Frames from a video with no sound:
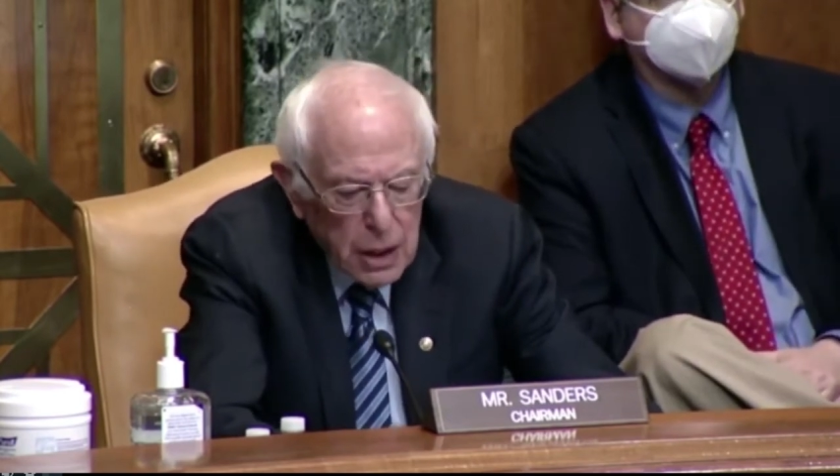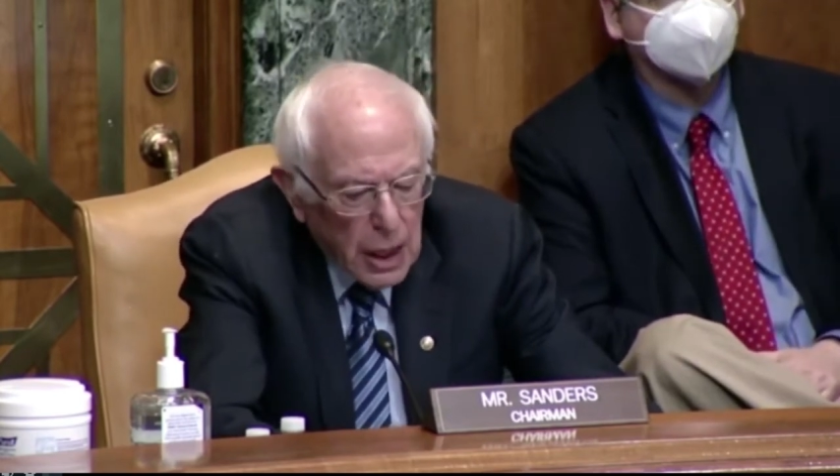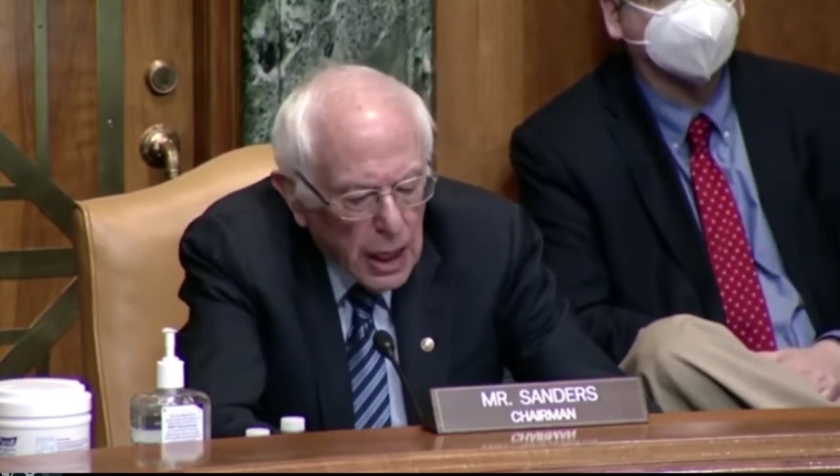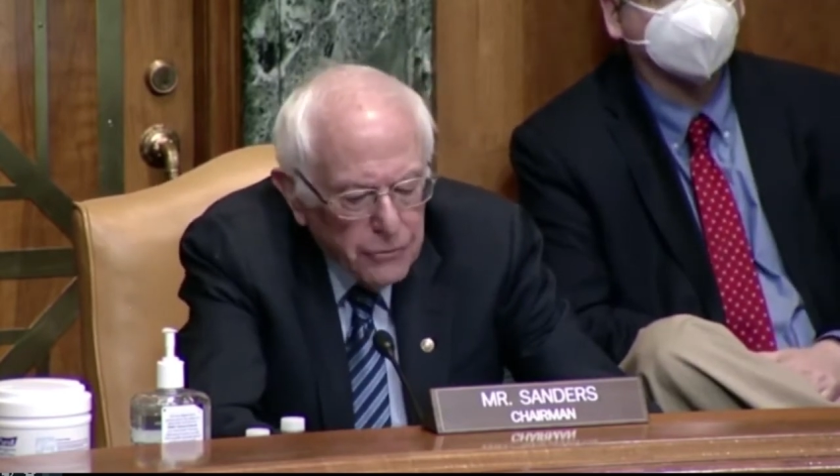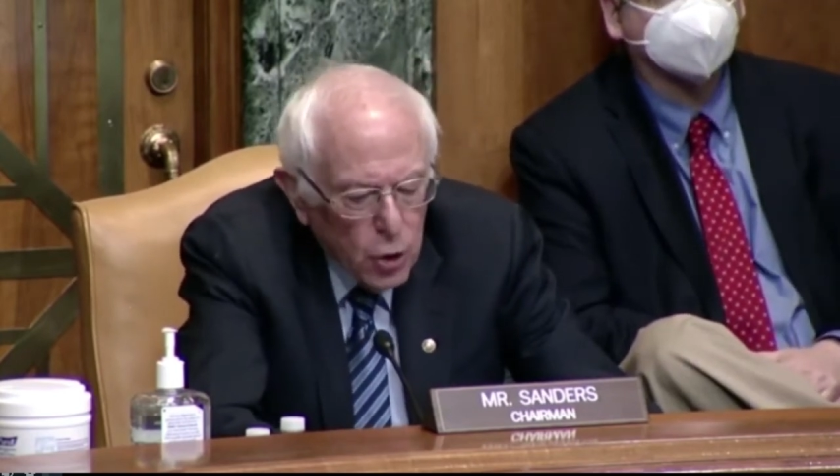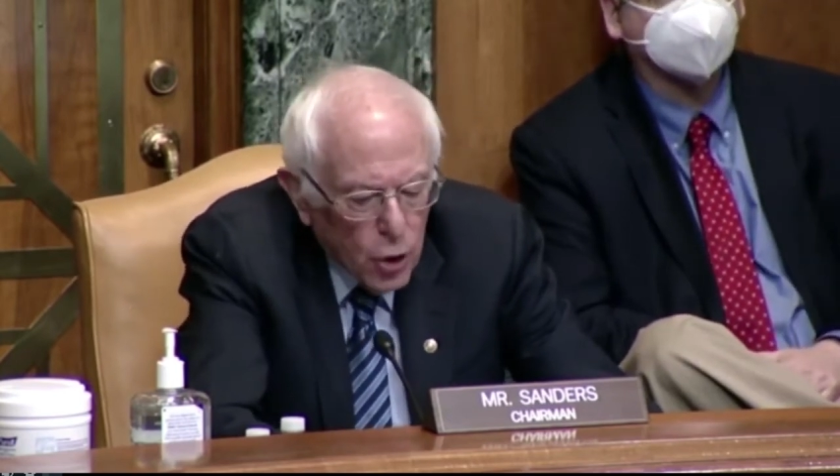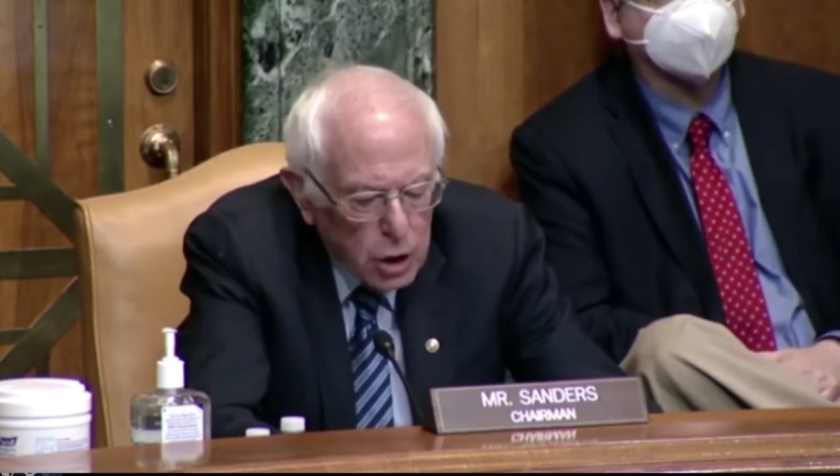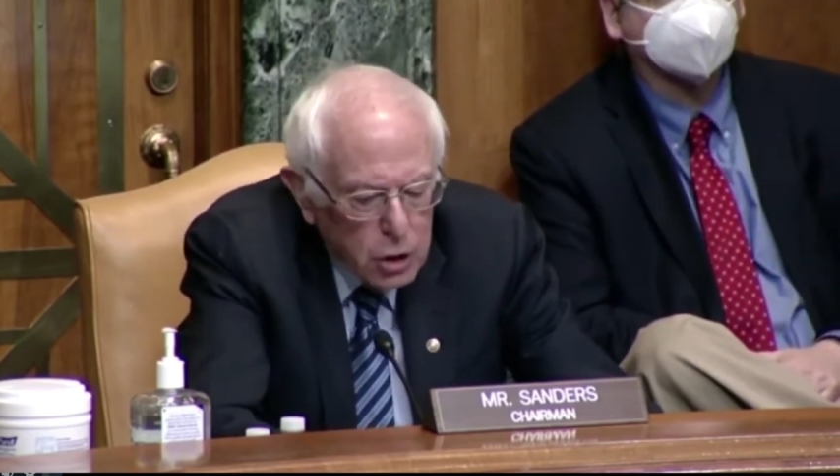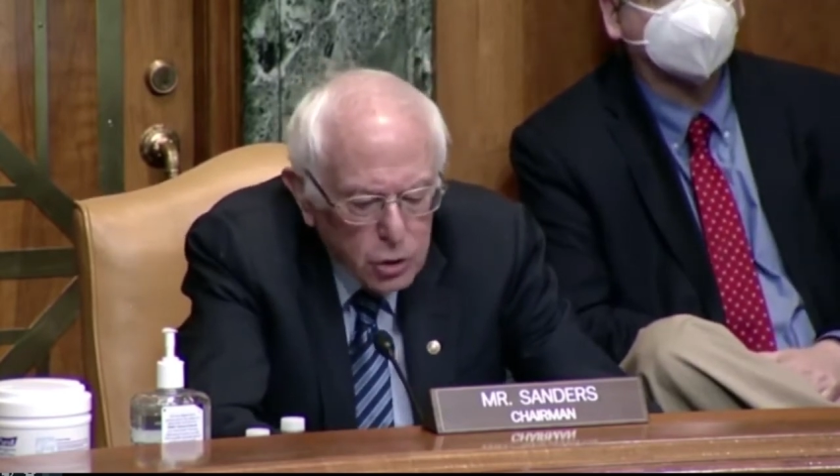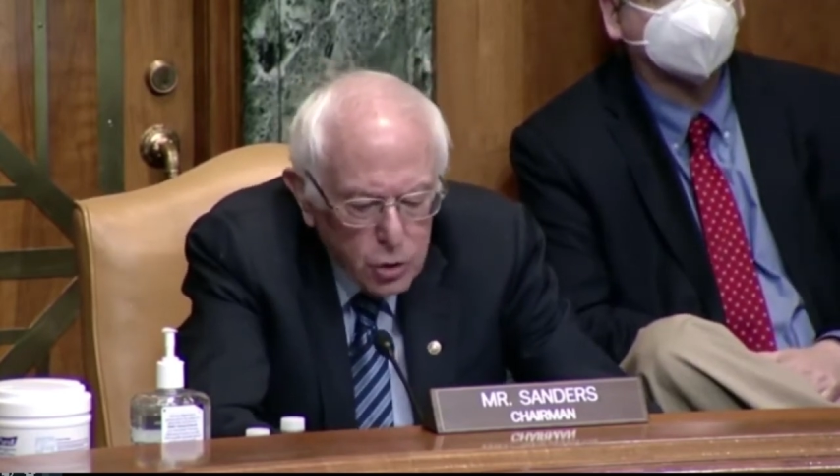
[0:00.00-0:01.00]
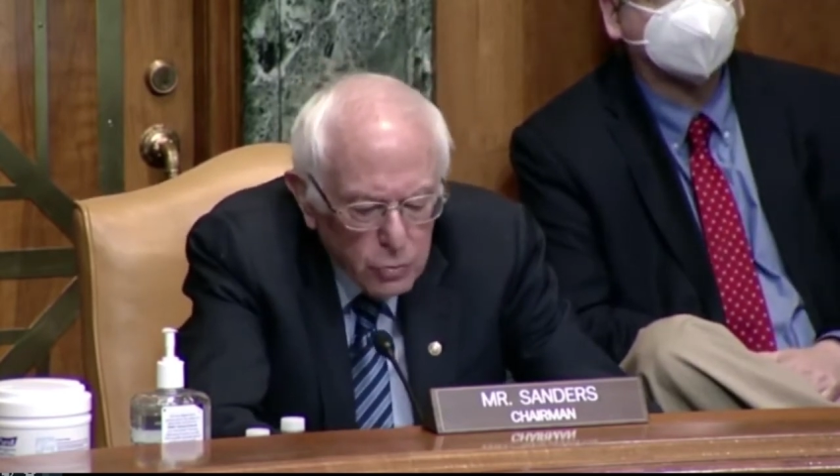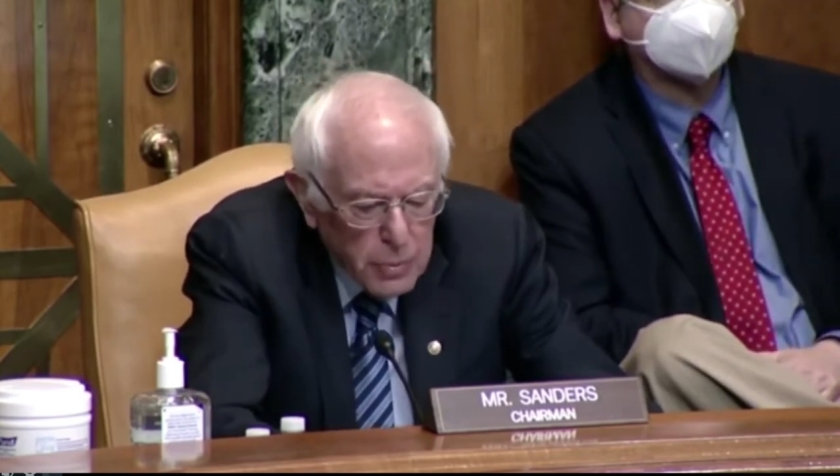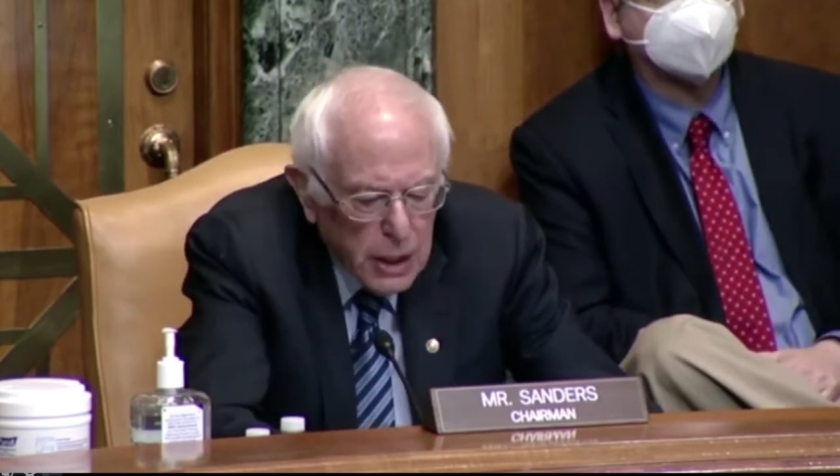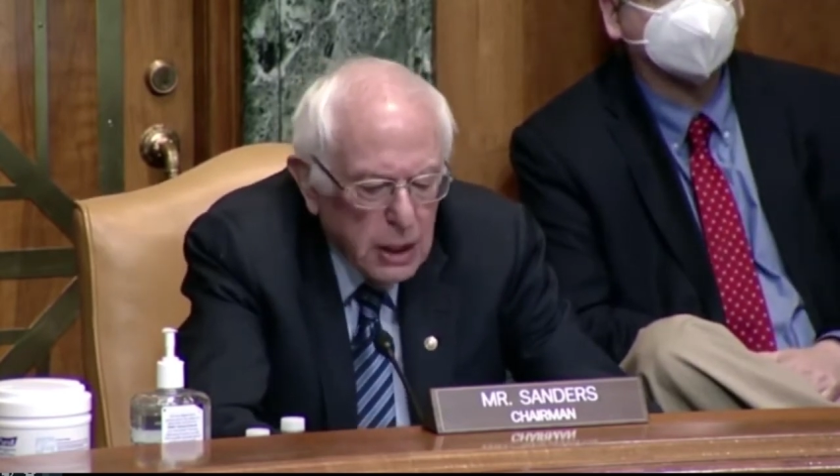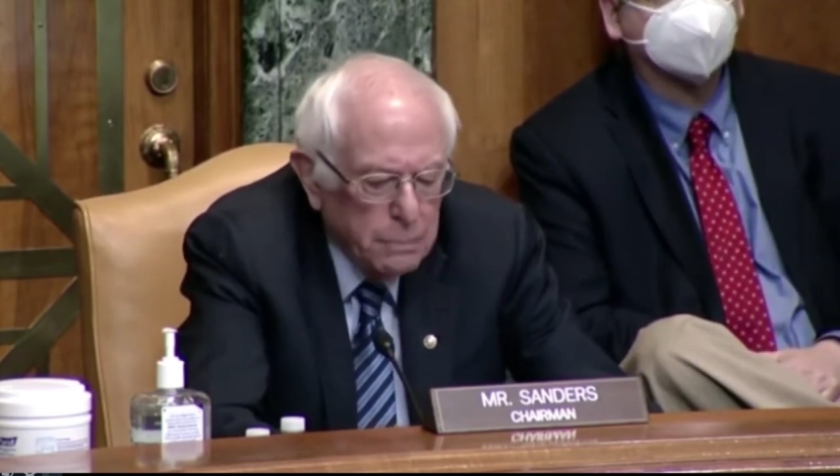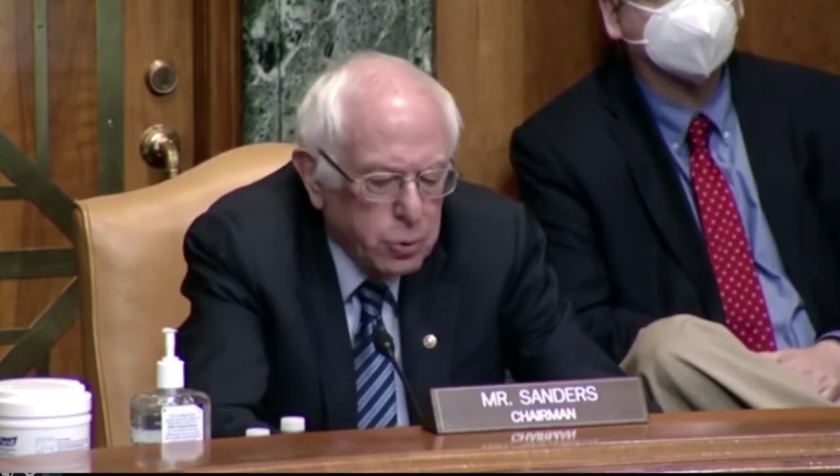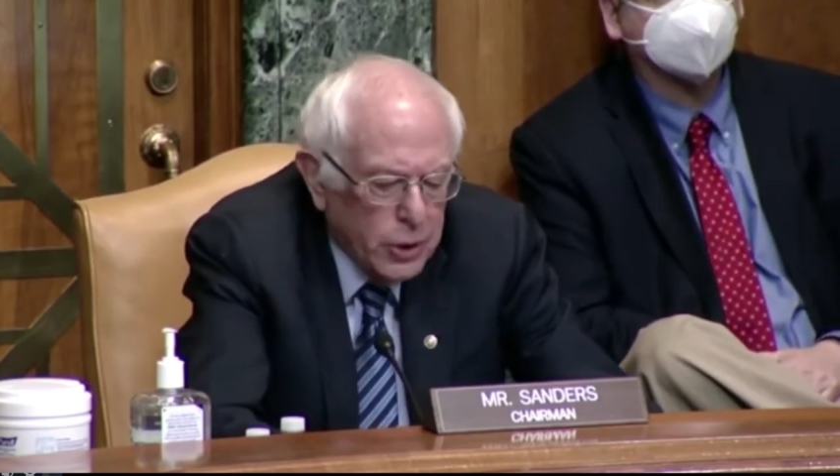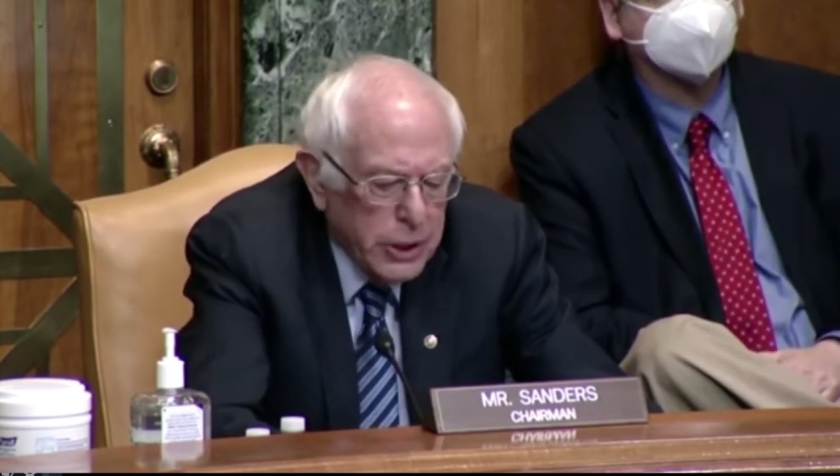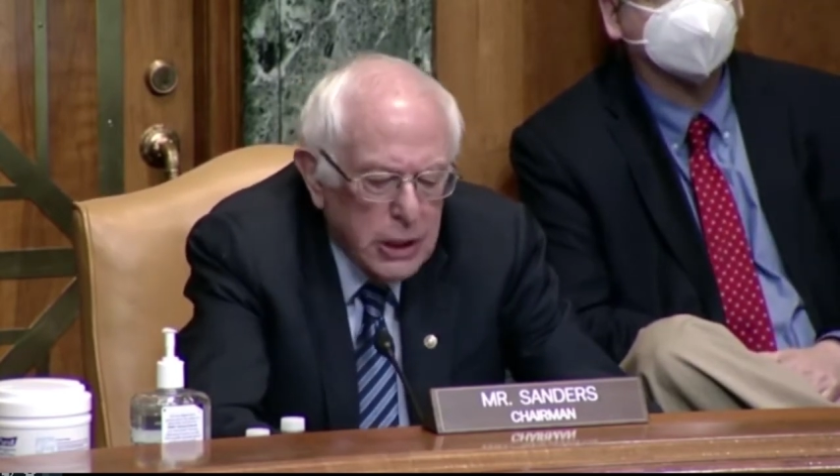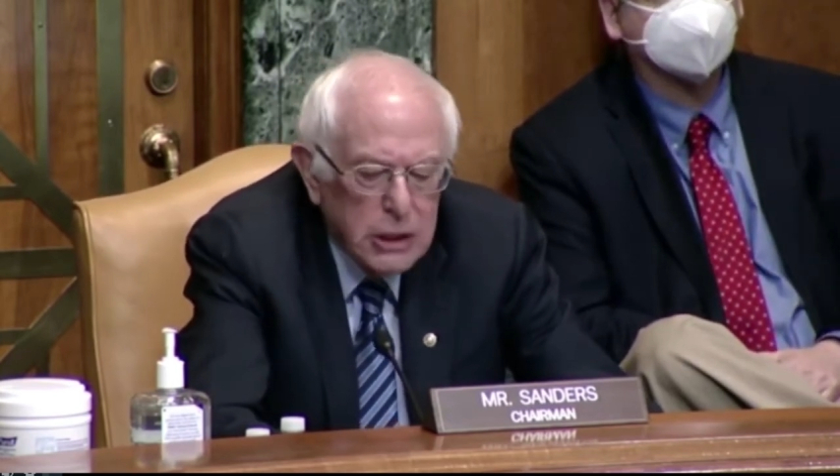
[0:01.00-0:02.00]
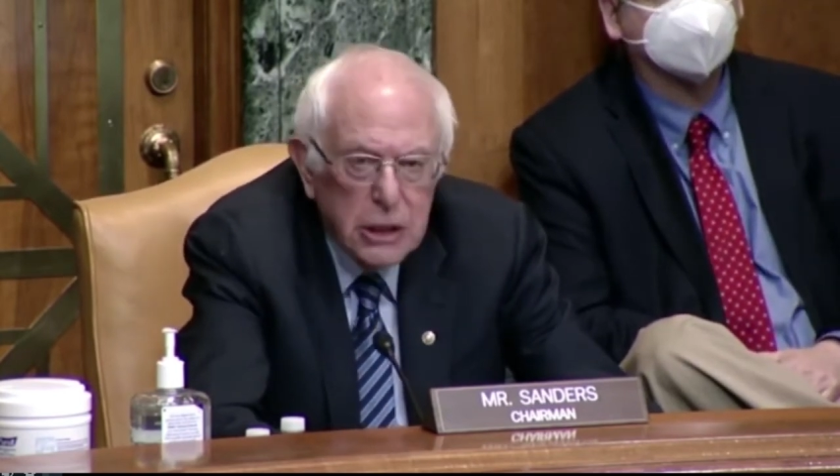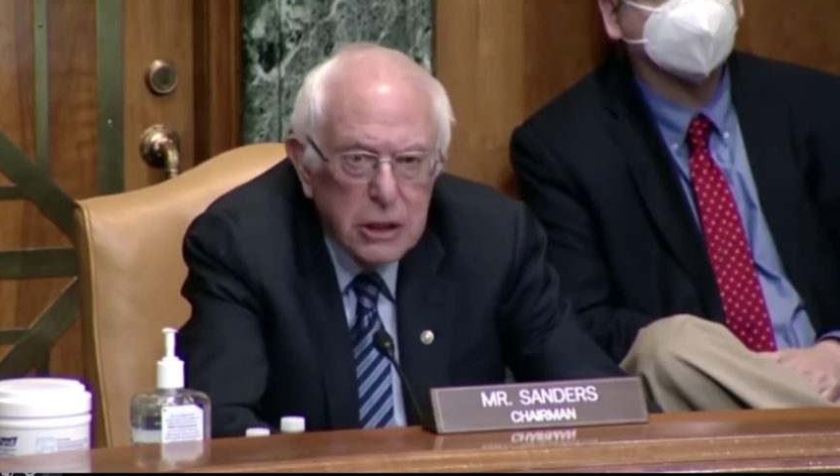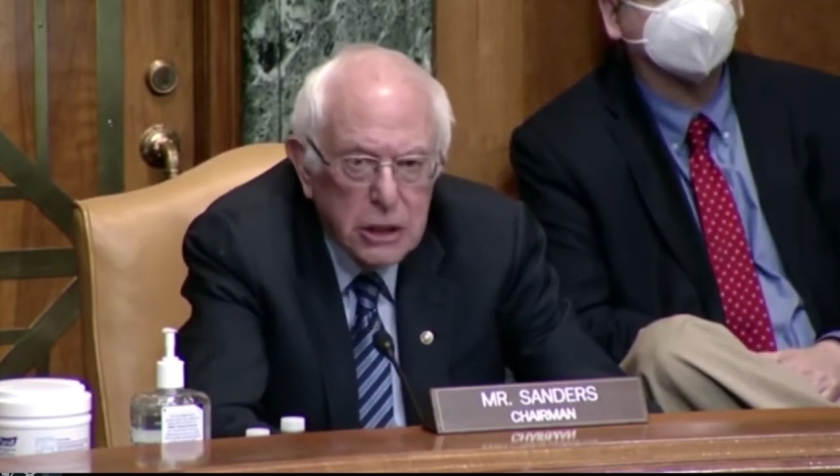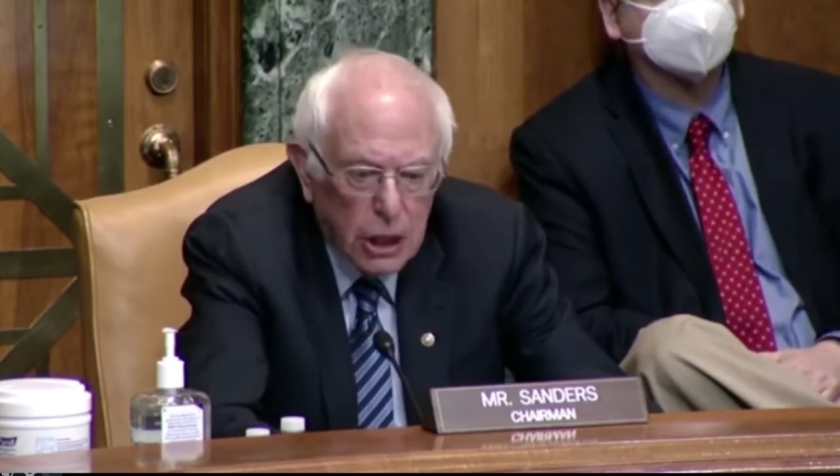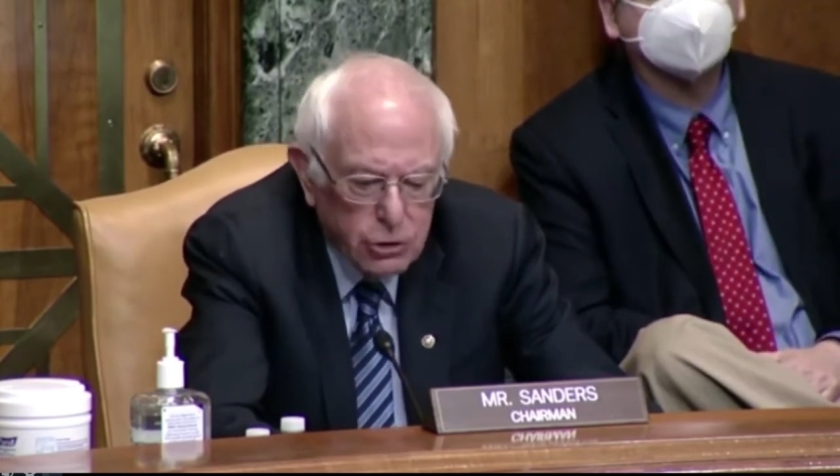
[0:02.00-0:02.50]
that I have talked to too many employees in this